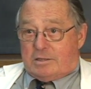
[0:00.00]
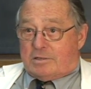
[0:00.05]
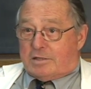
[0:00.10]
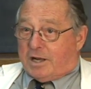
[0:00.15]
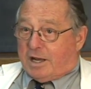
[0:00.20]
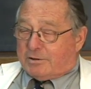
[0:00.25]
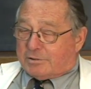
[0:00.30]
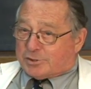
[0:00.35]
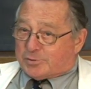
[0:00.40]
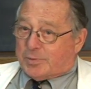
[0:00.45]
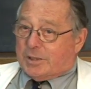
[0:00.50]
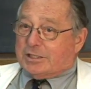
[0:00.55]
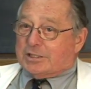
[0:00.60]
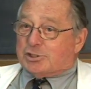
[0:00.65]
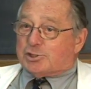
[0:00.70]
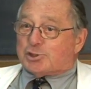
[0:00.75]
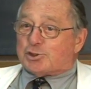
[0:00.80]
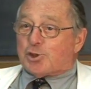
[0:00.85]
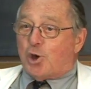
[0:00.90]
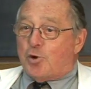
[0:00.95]
I was
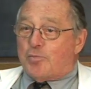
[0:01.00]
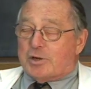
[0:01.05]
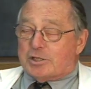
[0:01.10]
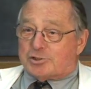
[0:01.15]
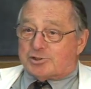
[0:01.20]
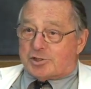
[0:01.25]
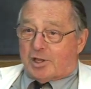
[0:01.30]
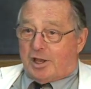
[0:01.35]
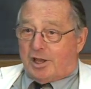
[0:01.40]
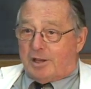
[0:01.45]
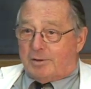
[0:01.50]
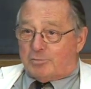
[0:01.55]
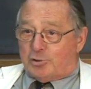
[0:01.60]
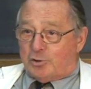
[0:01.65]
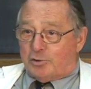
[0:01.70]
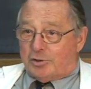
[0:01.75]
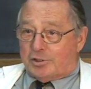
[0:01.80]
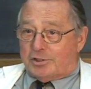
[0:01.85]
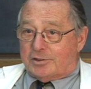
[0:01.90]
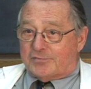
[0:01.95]
spending so much time
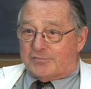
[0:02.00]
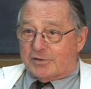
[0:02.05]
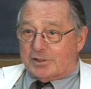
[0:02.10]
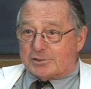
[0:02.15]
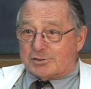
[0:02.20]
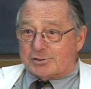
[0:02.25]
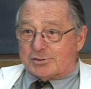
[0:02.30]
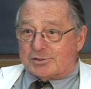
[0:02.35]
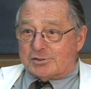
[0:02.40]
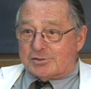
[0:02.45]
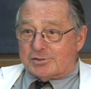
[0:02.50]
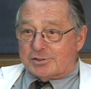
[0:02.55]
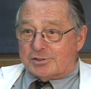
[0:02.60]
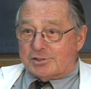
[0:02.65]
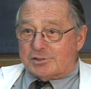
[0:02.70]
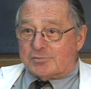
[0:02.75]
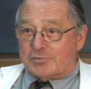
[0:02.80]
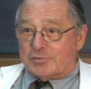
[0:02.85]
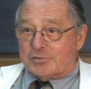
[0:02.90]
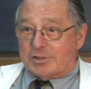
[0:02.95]
doing infectious
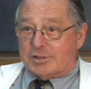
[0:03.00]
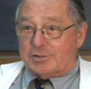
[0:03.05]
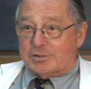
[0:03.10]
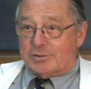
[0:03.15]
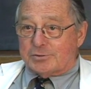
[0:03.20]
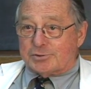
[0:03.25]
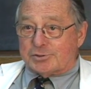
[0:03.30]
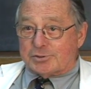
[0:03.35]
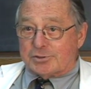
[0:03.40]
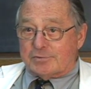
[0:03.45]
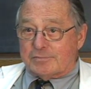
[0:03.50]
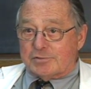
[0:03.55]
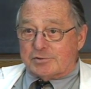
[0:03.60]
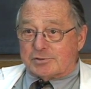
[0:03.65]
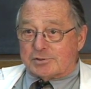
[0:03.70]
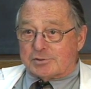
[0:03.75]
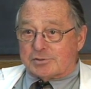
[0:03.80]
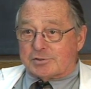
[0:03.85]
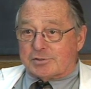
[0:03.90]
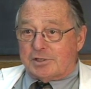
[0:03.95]
disease for the adult
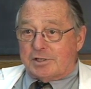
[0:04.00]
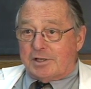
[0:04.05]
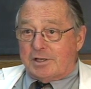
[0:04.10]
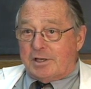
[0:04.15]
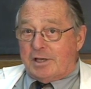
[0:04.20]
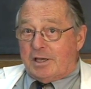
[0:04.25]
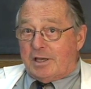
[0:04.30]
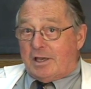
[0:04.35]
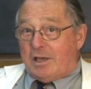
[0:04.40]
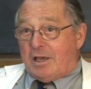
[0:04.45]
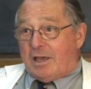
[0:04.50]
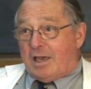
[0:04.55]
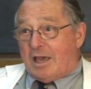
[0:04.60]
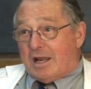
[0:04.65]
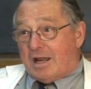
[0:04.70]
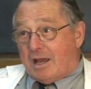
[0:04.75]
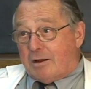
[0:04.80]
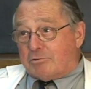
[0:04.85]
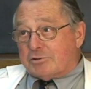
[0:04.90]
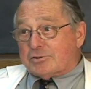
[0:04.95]
services,
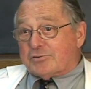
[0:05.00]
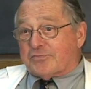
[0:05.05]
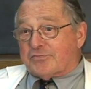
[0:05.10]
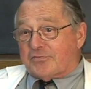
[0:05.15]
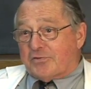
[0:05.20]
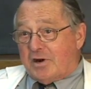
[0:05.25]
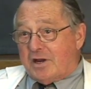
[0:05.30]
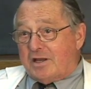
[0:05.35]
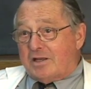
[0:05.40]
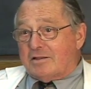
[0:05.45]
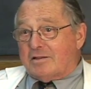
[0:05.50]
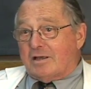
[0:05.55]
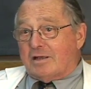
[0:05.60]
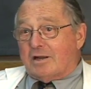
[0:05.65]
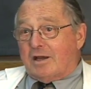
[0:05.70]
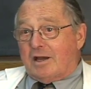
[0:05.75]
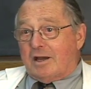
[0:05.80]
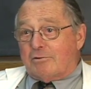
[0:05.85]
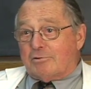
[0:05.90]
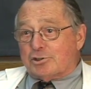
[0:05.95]
and I was afraid
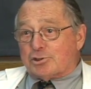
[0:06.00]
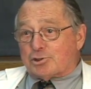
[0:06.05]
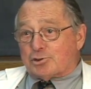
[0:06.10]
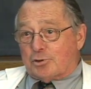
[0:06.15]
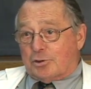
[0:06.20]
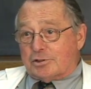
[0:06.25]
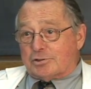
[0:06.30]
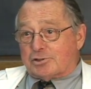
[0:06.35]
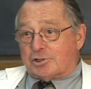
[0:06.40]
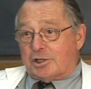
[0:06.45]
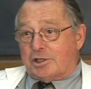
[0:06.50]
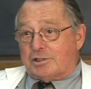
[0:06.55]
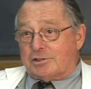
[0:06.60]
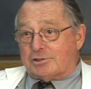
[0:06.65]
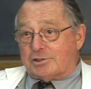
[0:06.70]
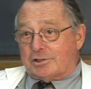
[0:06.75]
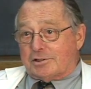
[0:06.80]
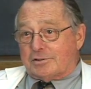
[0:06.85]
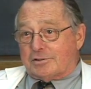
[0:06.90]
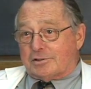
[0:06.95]
that I was
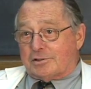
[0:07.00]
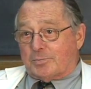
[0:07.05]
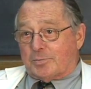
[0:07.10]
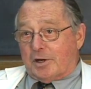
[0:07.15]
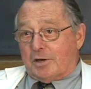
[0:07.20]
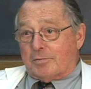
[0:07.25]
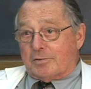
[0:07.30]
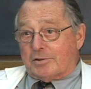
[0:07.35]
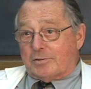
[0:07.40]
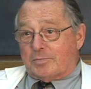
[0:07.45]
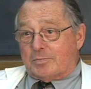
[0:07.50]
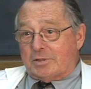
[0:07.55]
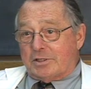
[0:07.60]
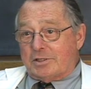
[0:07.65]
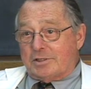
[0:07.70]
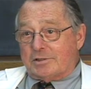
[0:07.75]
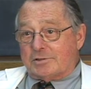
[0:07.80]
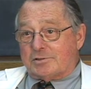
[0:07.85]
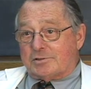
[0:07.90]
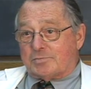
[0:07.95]
shortchanging the Department of
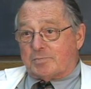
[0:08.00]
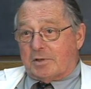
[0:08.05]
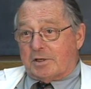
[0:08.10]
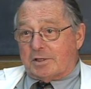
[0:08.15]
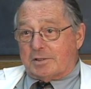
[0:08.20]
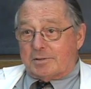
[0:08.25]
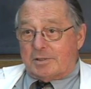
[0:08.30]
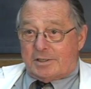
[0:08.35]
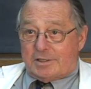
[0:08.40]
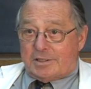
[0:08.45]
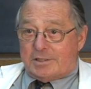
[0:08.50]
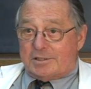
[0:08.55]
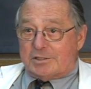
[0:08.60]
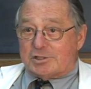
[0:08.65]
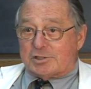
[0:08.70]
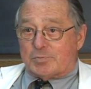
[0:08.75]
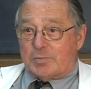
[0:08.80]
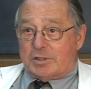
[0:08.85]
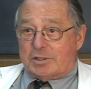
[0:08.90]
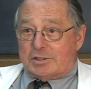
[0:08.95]
Peds by
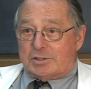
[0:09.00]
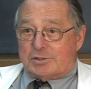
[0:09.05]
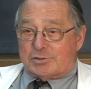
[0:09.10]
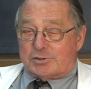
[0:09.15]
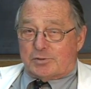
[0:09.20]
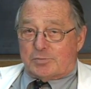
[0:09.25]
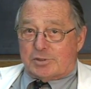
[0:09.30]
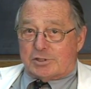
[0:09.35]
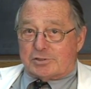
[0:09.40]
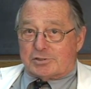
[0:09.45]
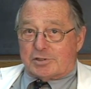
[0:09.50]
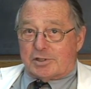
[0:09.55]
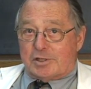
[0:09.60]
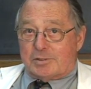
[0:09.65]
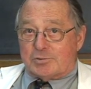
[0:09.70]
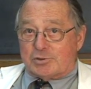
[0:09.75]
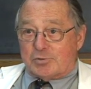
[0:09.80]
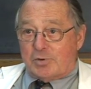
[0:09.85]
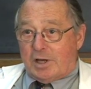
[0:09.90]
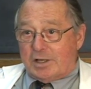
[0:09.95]
spending so much
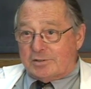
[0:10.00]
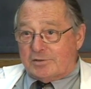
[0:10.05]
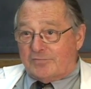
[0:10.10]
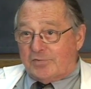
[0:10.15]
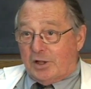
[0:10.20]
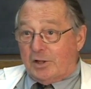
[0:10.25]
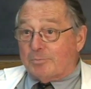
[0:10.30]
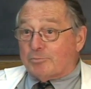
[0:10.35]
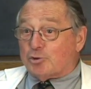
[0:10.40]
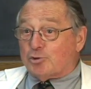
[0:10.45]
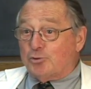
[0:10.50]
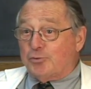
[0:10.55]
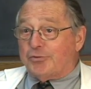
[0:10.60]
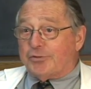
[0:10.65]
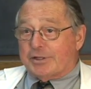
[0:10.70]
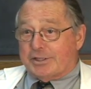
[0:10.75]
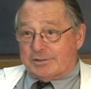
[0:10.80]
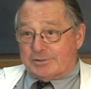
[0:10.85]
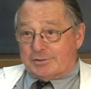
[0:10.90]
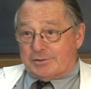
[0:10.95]
time. So I developed two
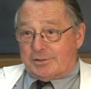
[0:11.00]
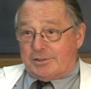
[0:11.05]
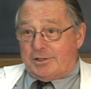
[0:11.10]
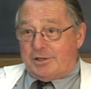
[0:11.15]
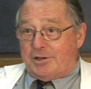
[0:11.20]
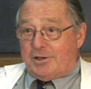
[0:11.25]
things.